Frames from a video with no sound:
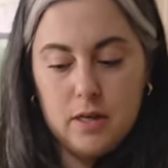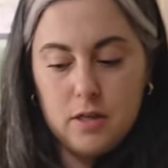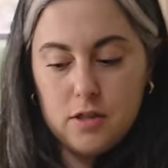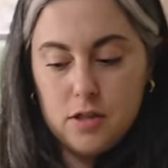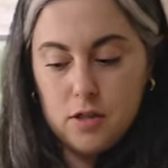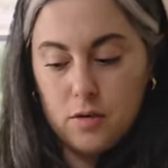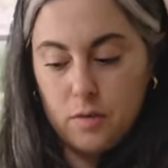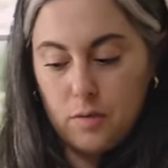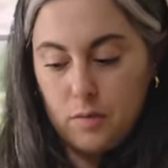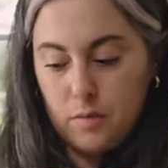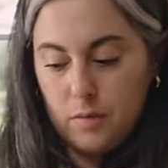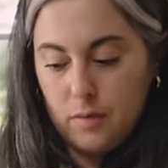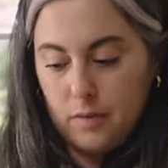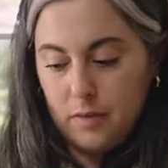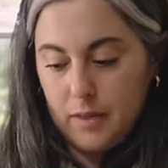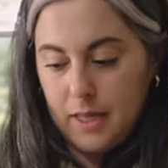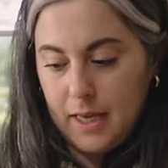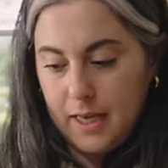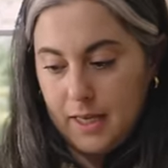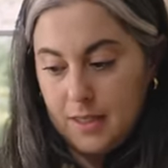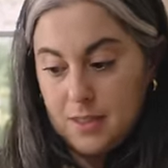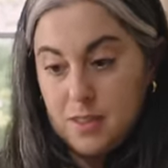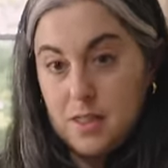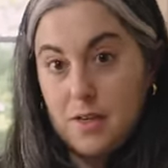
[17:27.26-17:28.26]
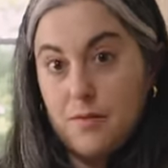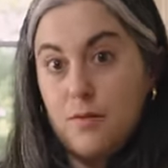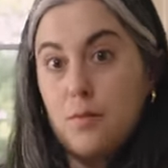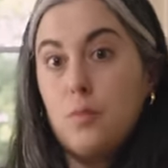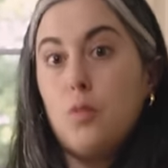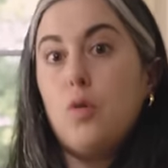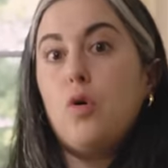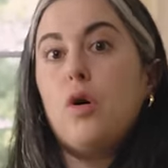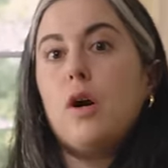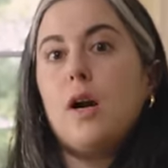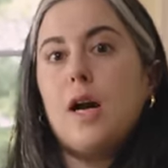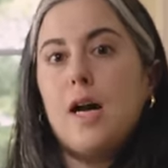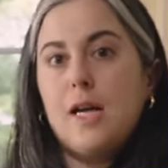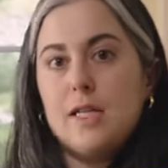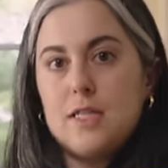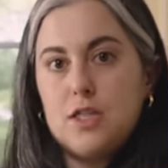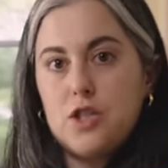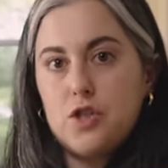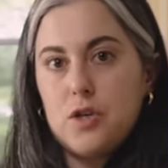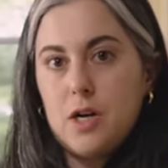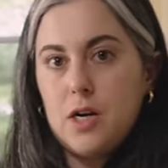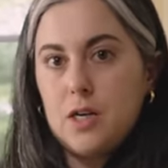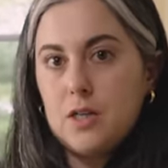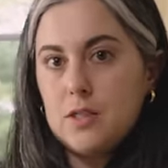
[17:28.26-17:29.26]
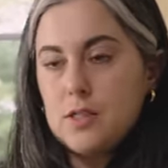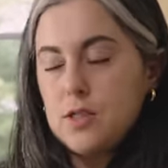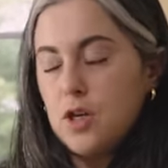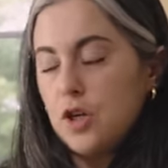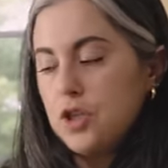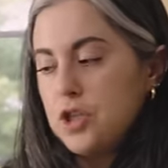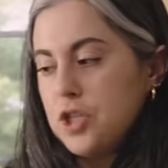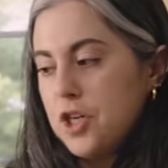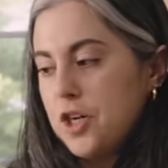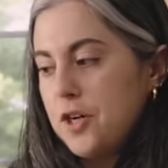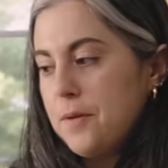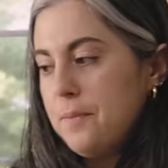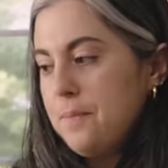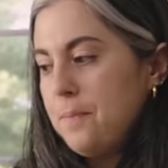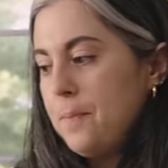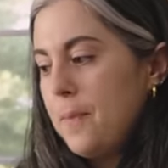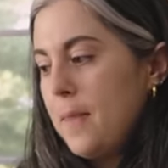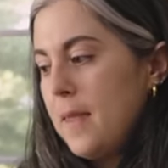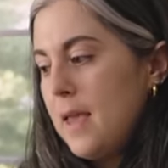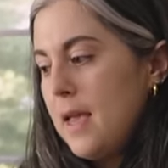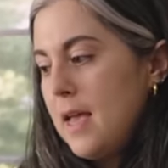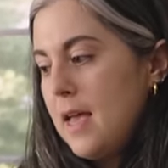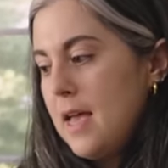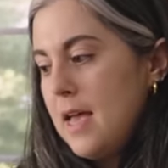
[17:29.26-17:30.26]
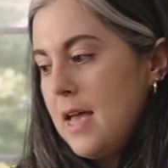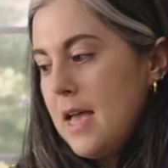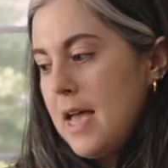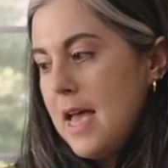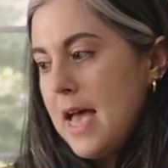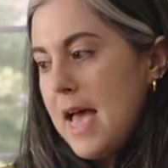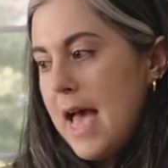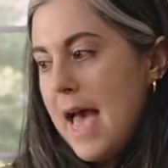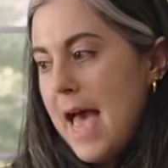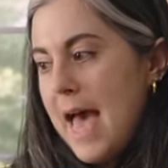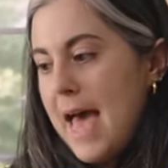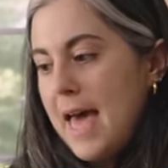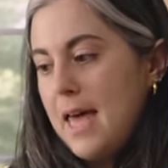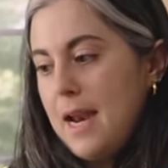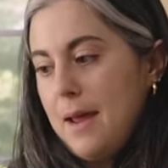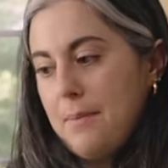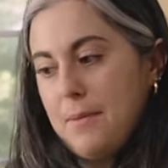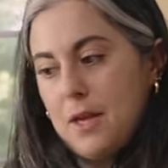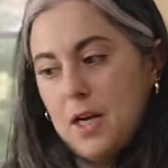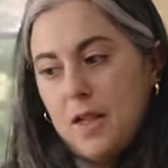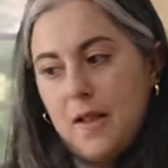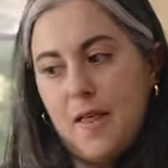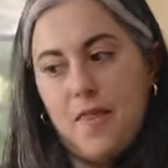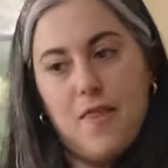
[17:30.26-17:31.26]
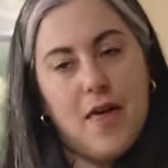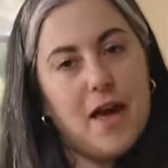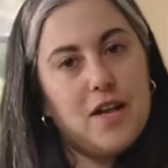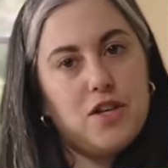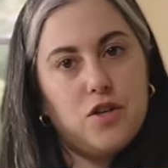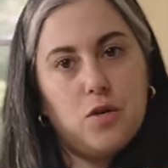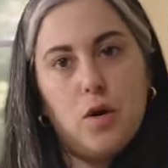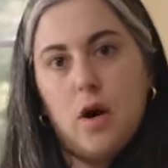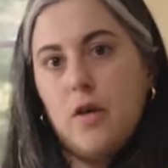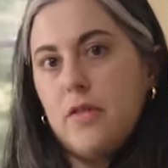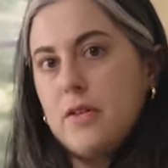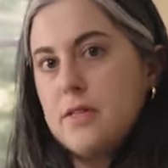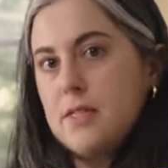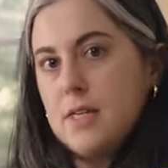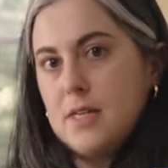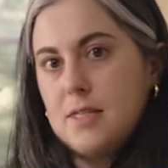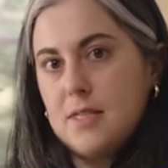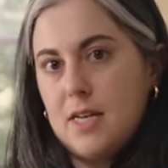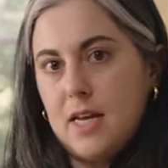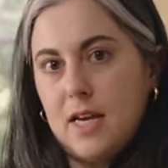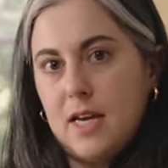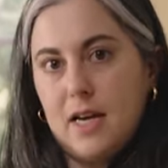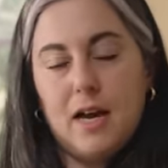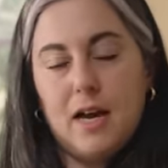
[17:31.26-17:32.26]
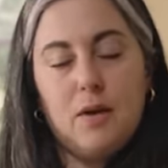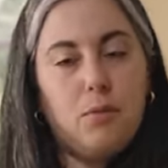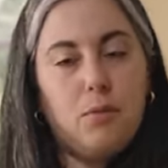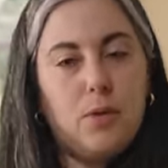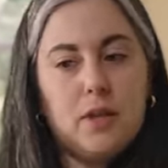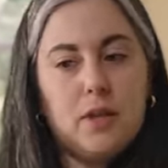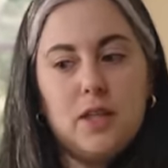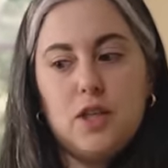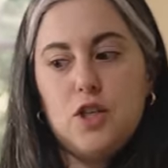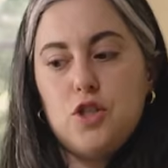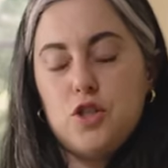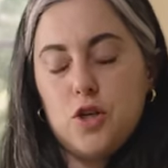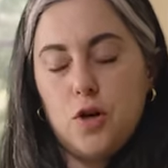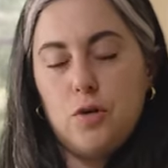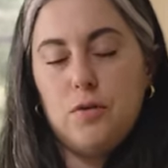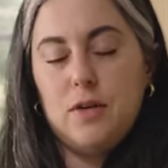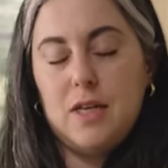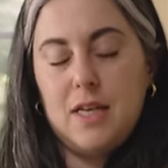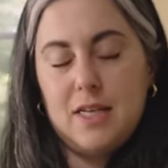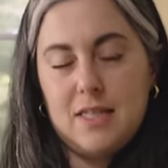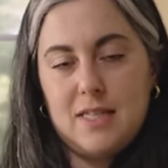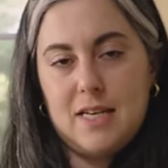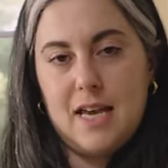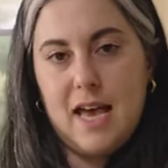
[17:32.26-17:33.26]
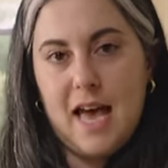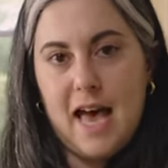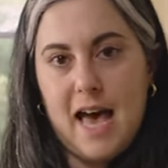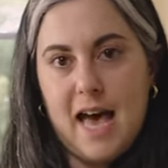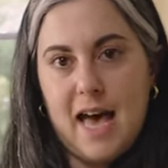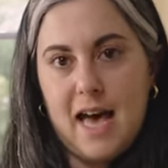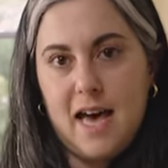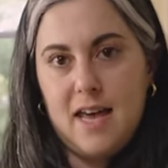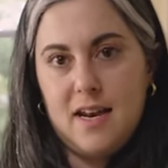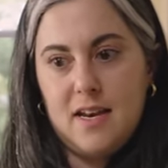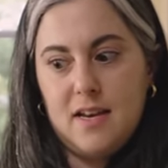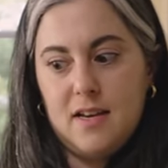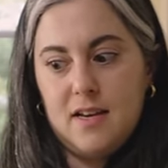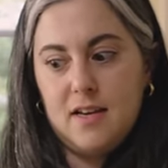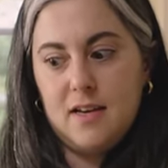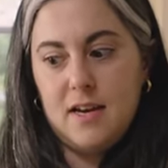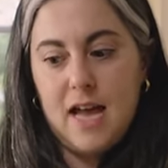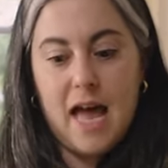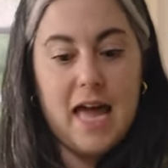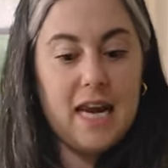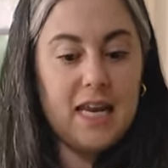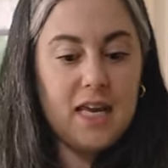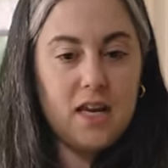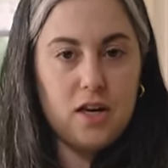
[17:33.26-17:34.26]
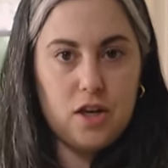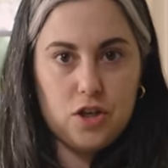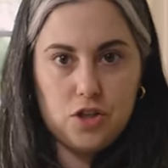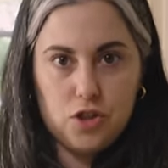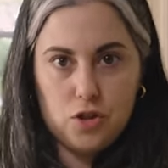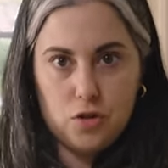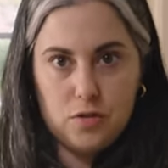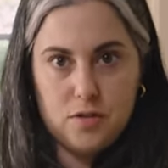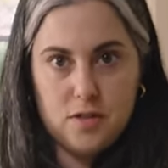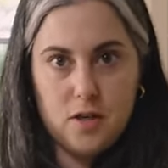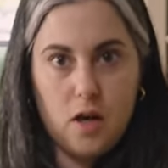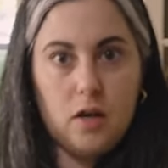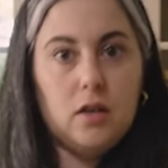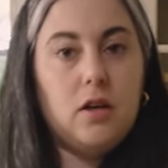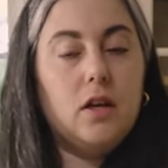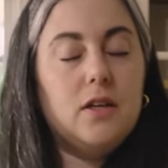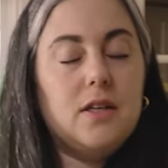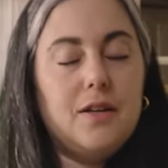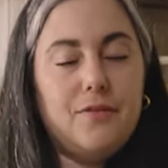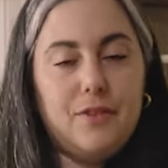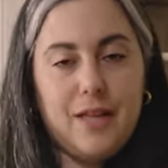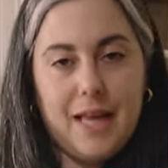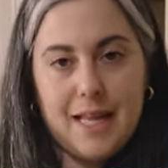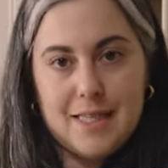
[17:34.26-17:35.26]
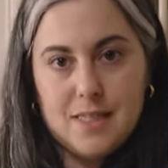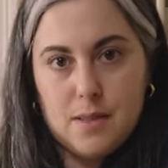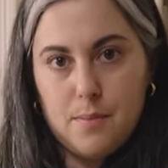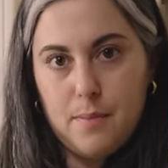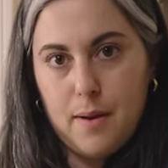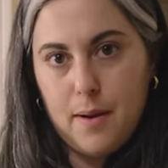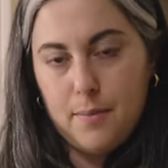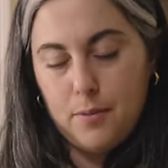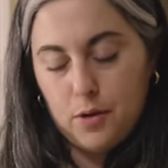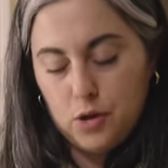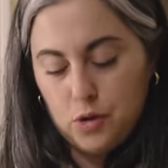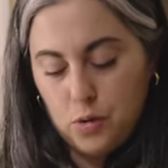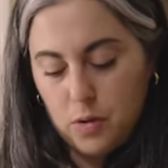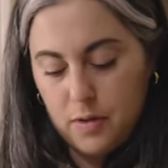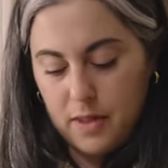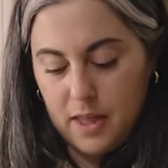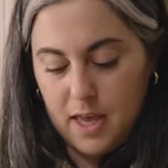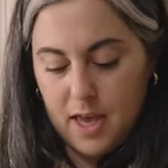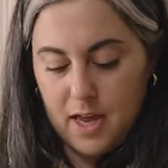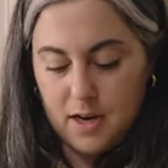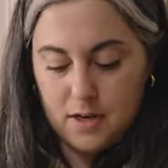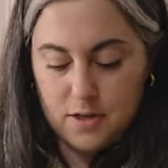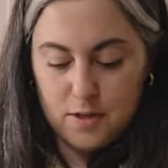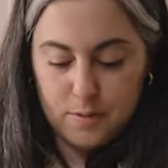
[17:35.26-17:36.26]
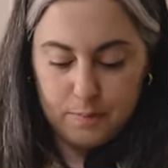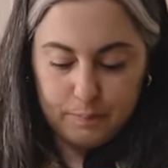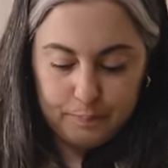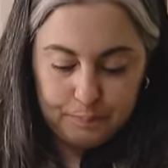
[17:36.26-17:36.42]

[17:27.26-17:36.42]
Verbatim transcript: So, like, it's even more concentrated and saltier. And I'm gonna let that do all the seasoning. I really don't need to add any additional salt. I'll definitely add some pepper toward the end.